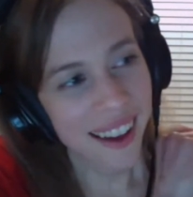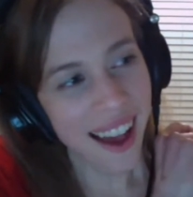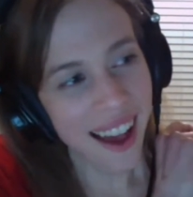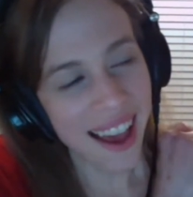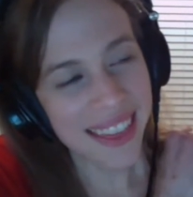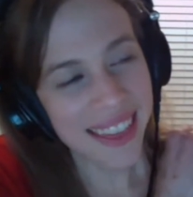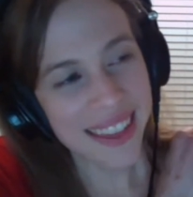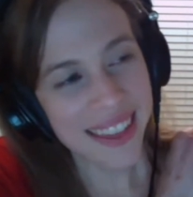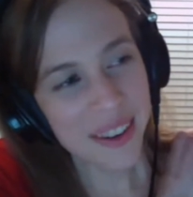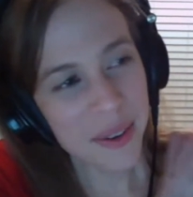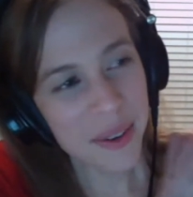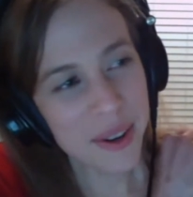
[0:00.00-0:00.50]
I
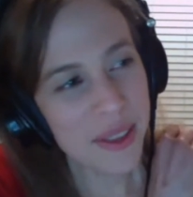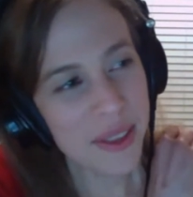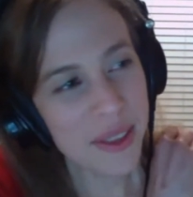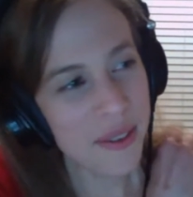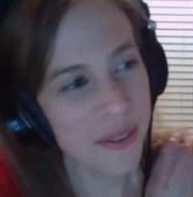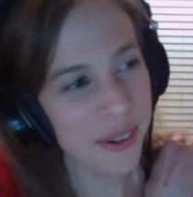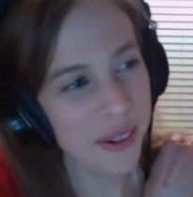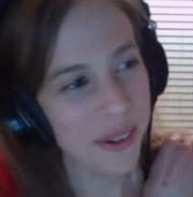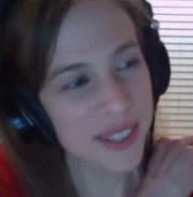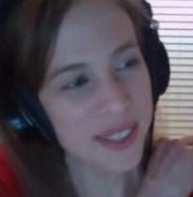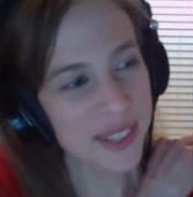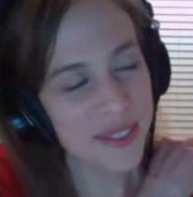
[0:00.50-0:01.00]
think one of the
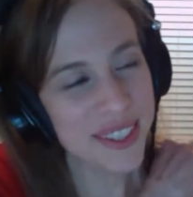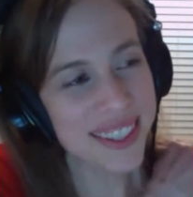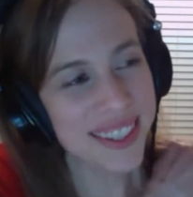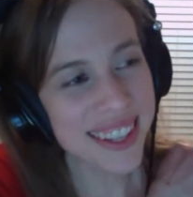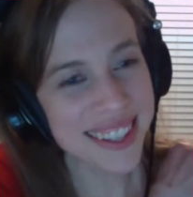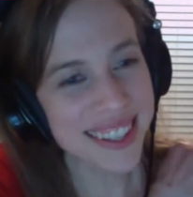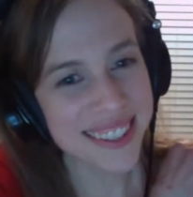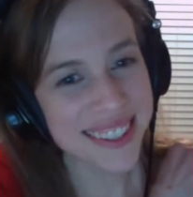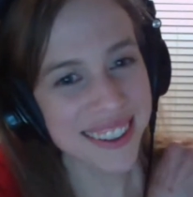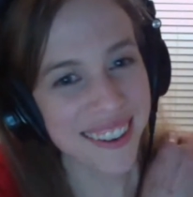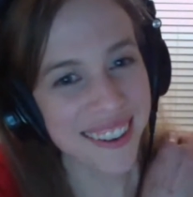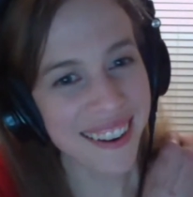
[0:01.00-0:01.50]
first ones I
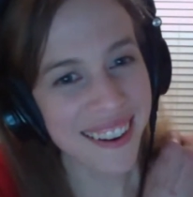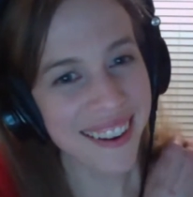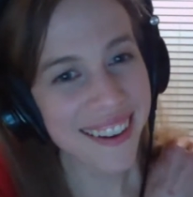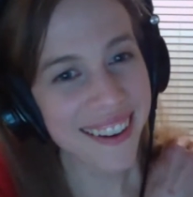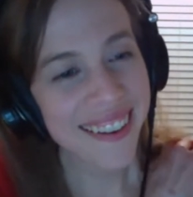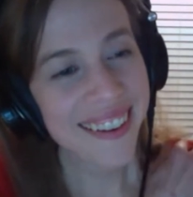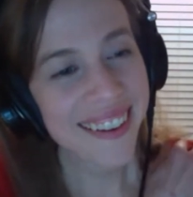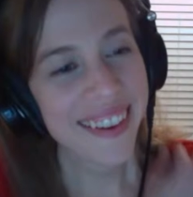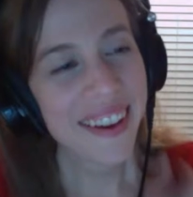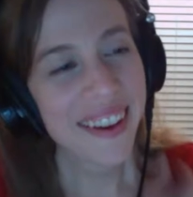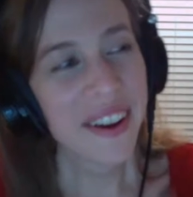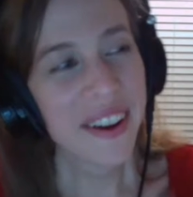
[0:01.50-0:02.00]
saw
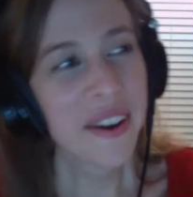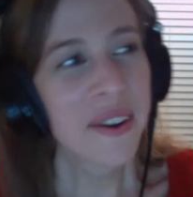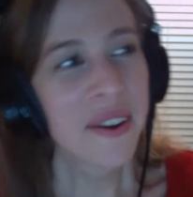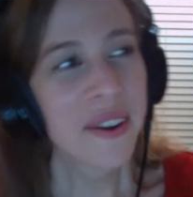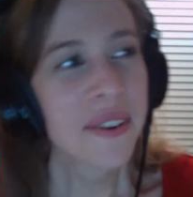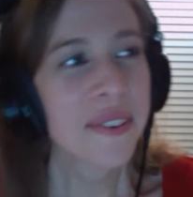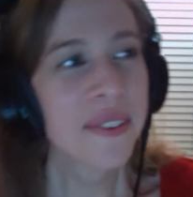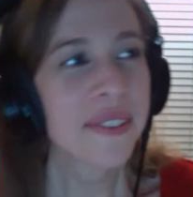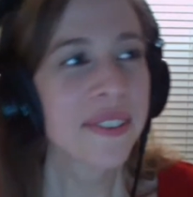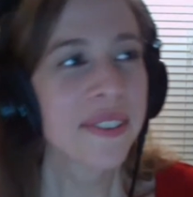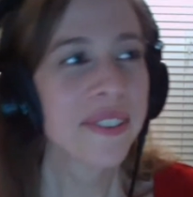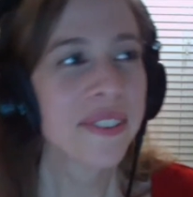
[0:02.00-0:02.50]

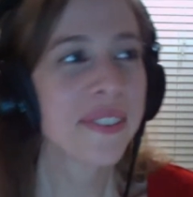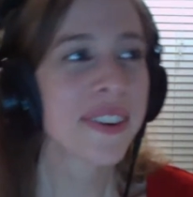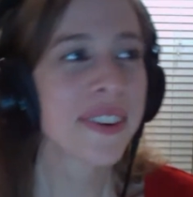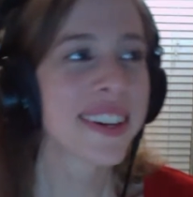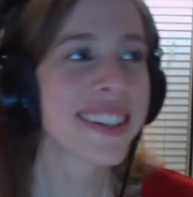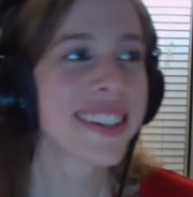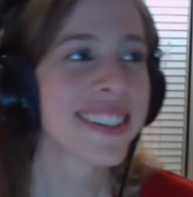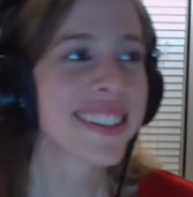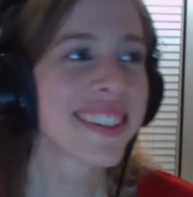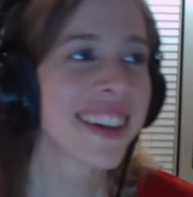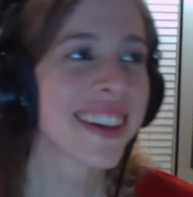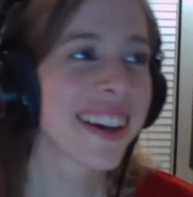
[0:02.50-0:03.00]

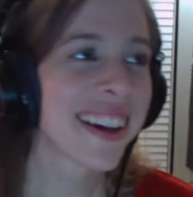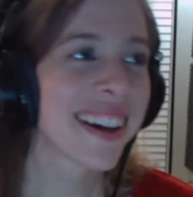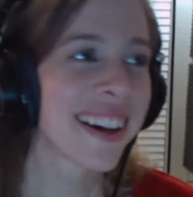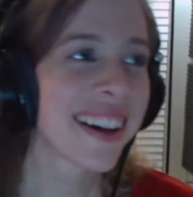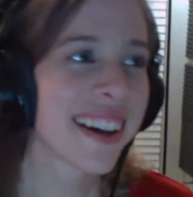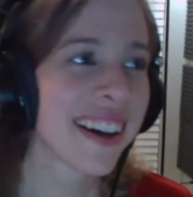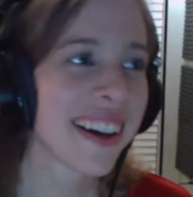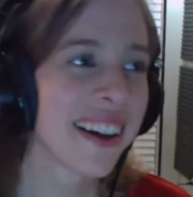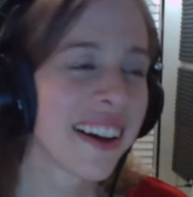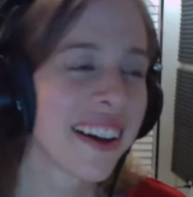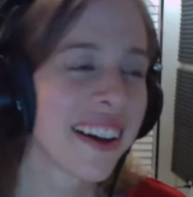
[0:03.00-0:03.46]
was uh,